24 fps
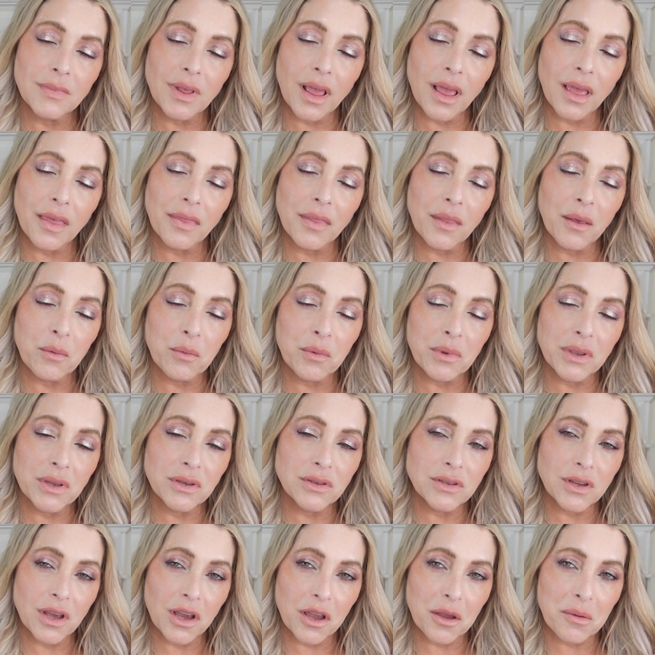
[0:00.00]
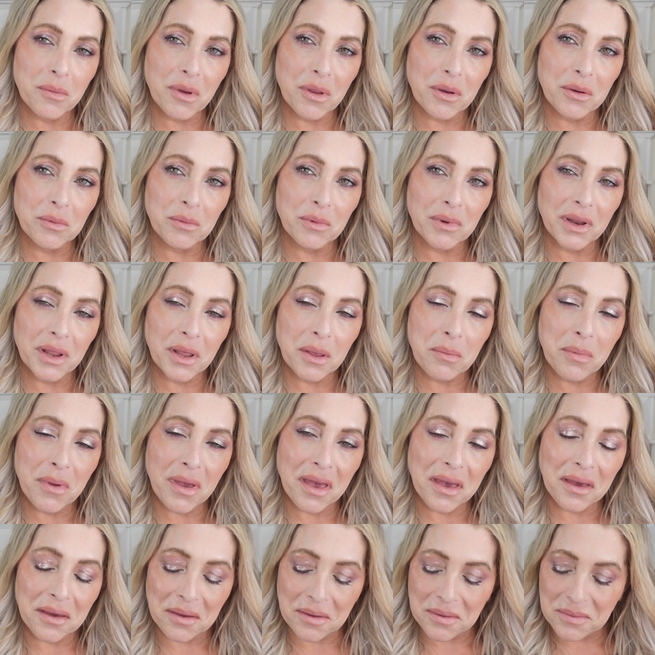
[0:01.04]
and that we can talk about it when I get
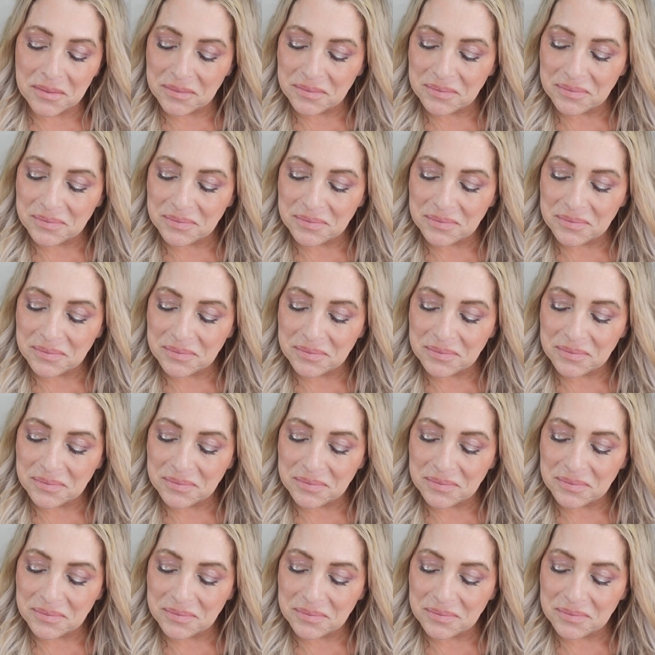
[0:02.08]
back.